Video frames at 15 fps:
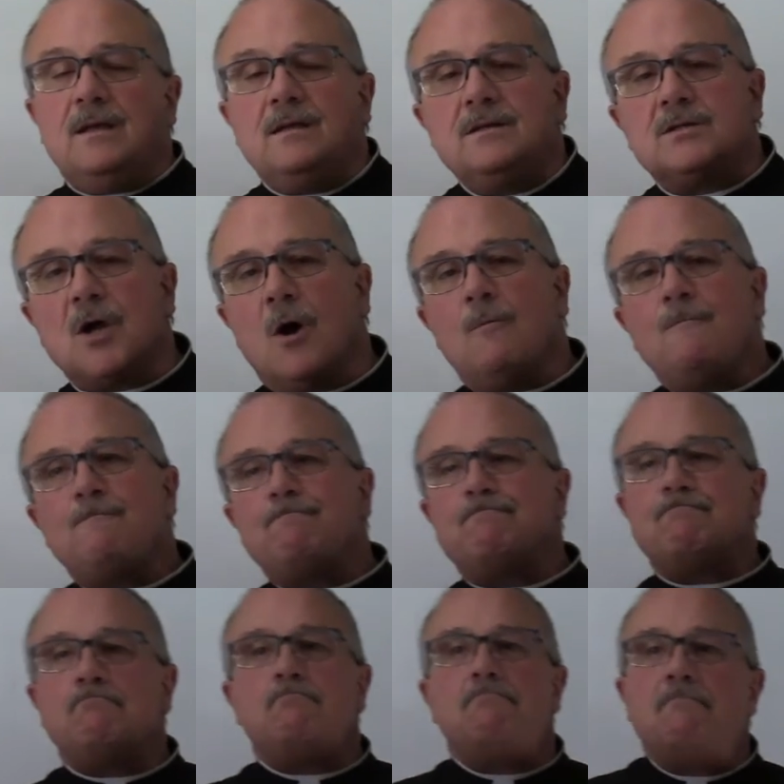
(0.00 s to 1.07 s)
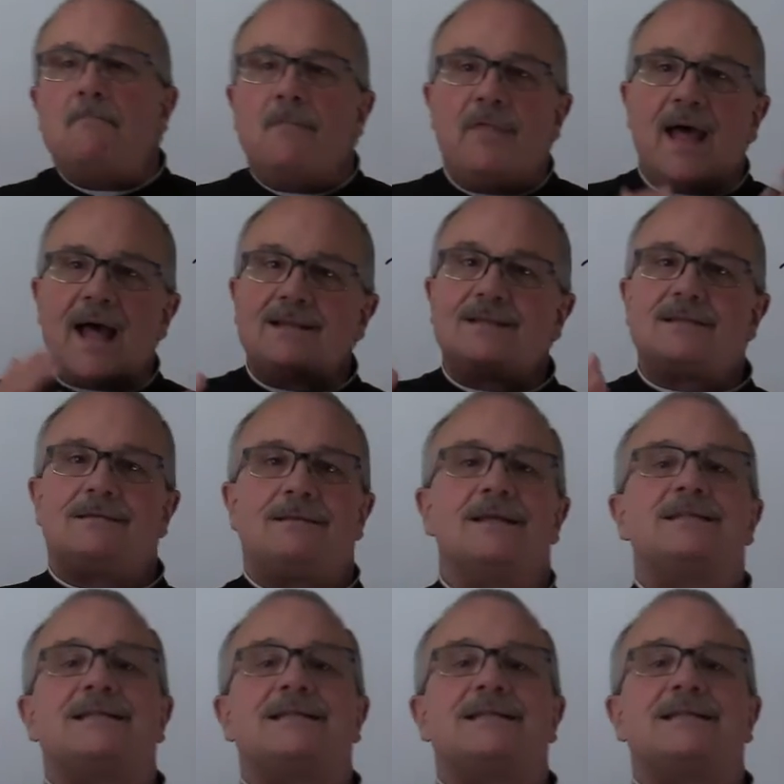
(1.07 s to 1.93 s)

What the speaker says: So that's the